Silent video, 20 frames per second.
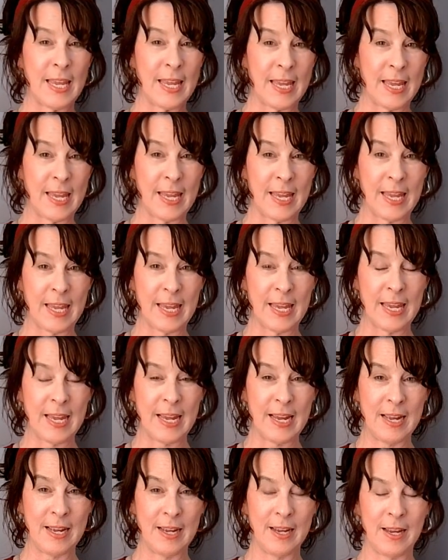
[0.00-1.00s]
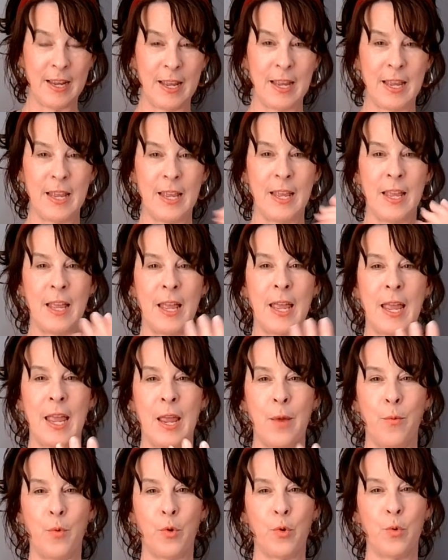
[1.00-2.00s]
He,
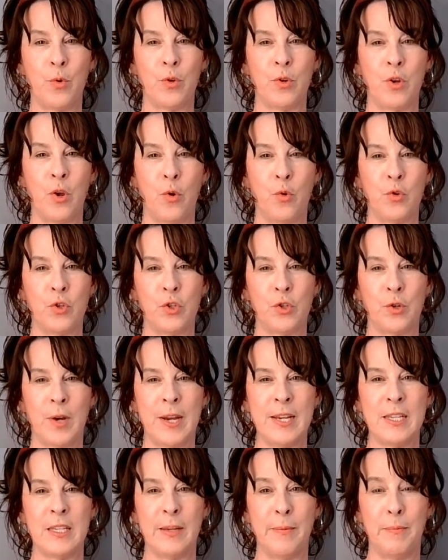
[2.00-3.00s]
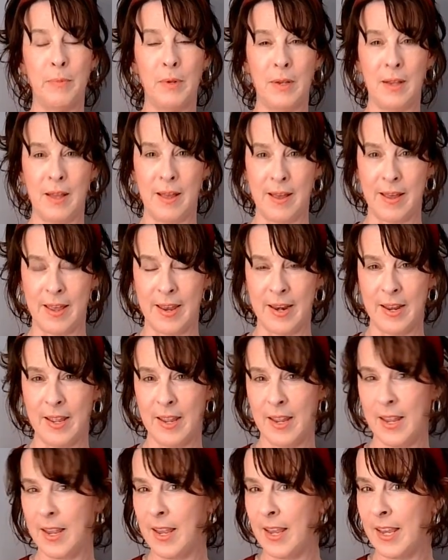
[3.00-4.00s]
and we're going to go straight to blood.
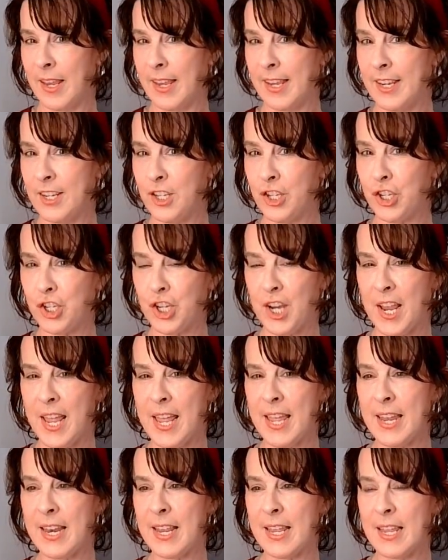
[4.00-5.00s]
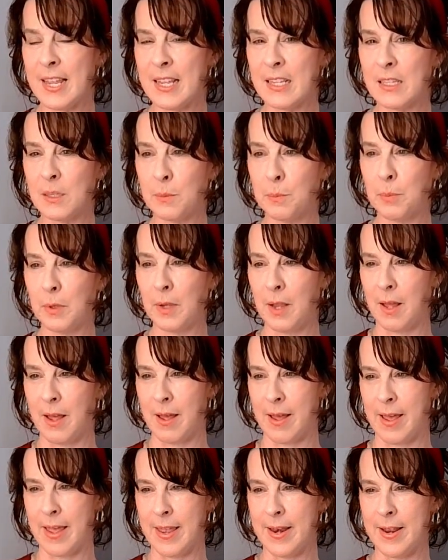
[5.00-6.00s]
He shed his
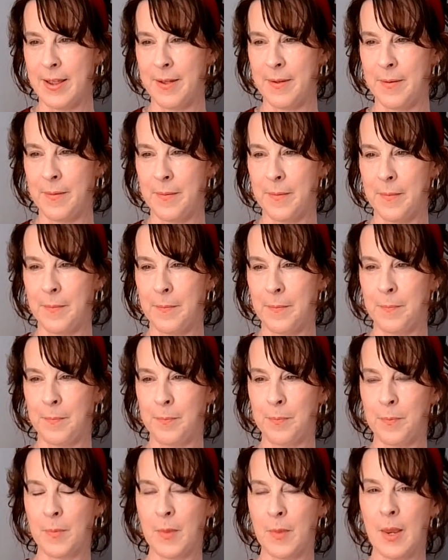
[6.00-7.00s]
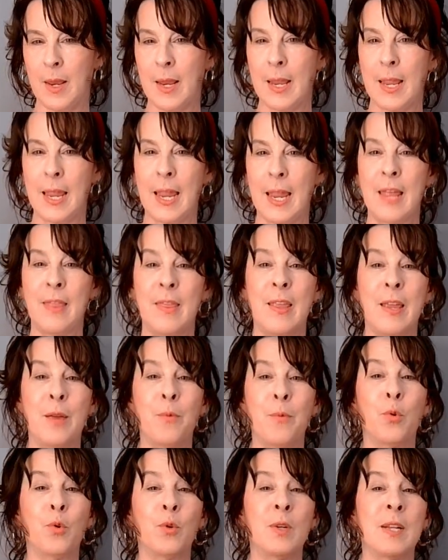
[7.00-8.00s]
blood. And then
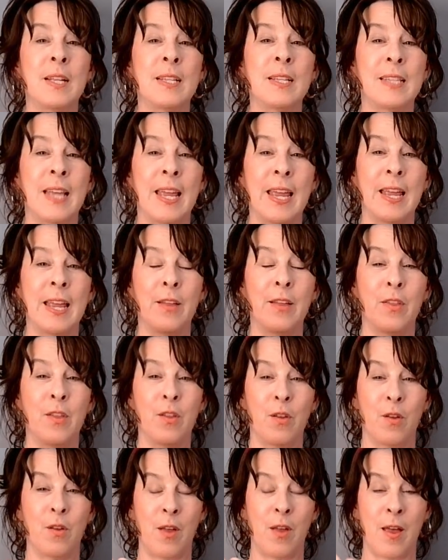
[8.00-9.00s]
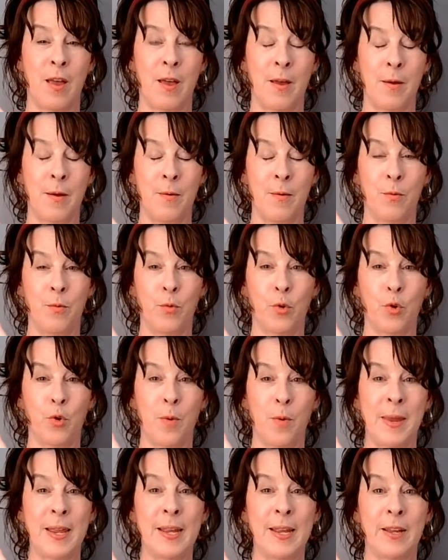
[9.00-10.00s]
we're going to say, we're going
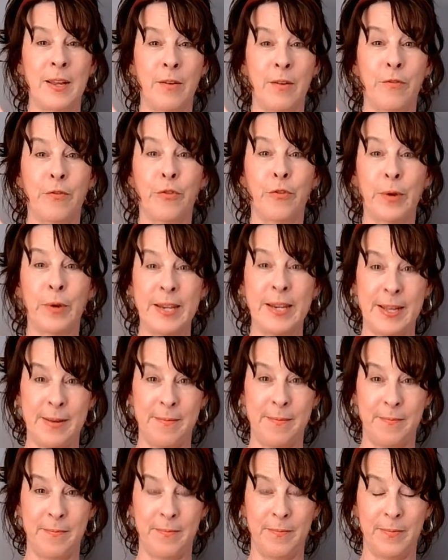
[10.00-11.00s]
to make freedom